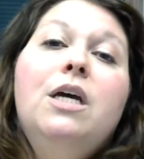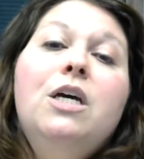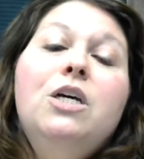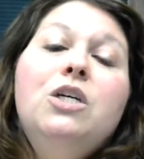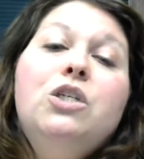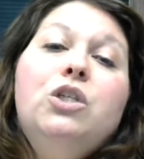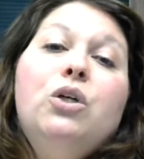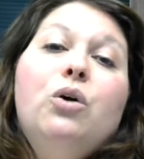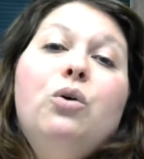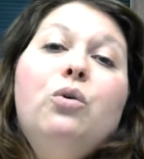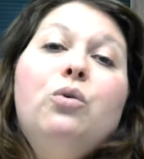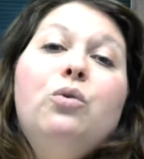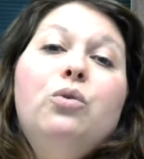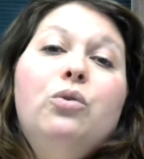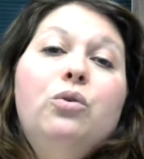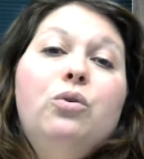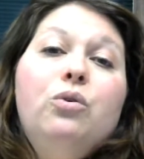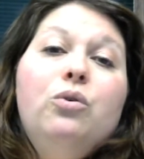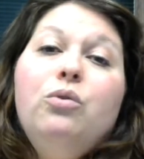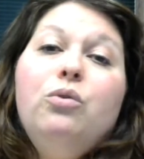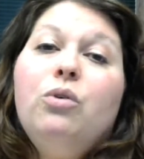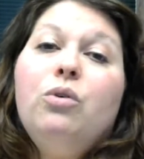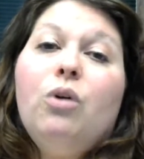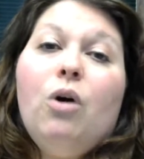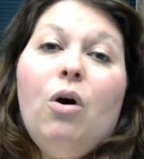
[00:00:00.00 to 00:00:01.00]
So
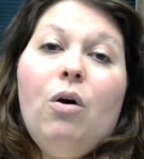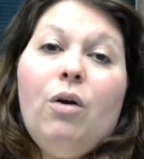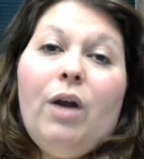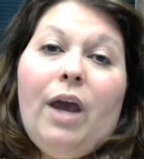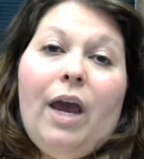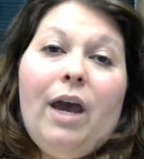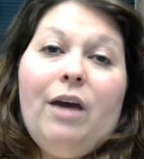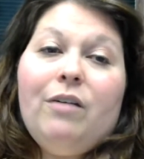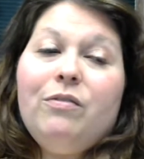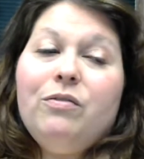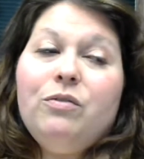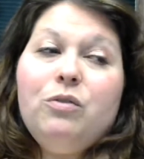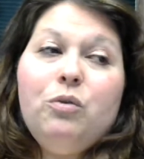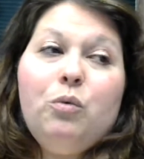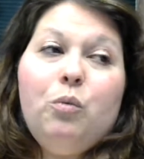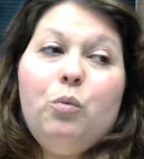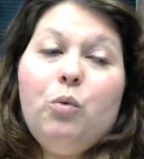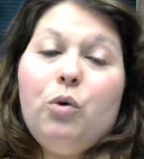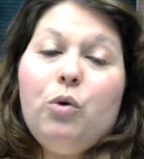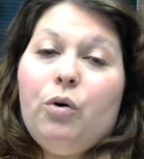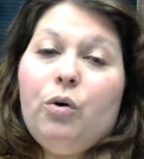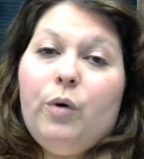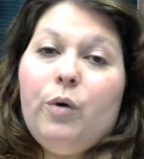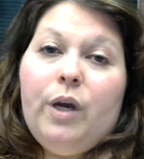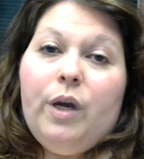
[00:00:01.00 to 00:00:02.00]
you don't have to
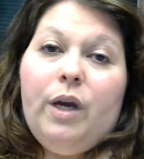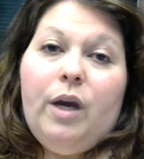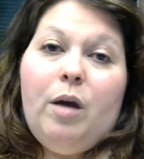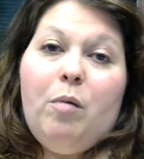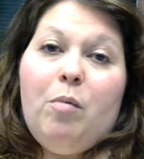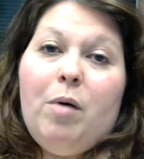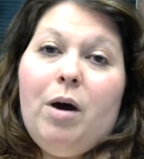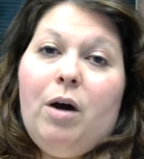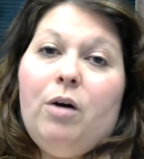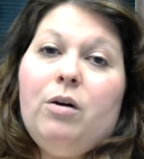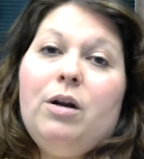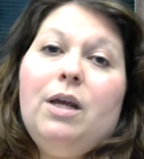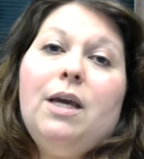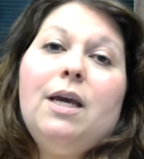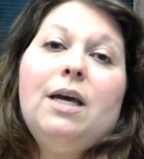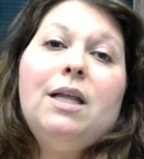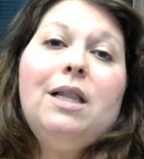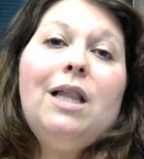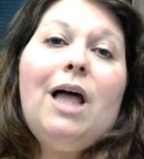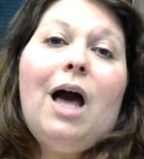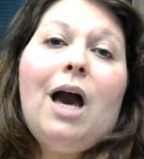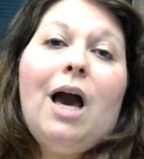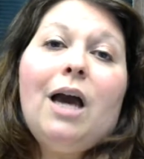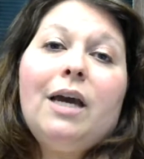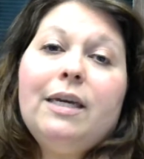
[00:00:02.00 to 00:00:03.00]
worry about a
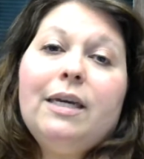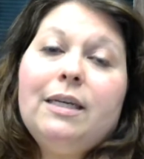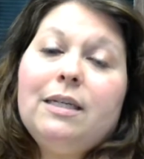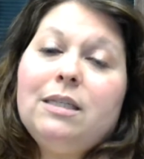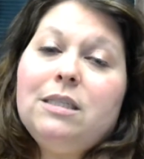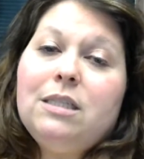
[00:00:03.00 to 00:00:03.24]
clock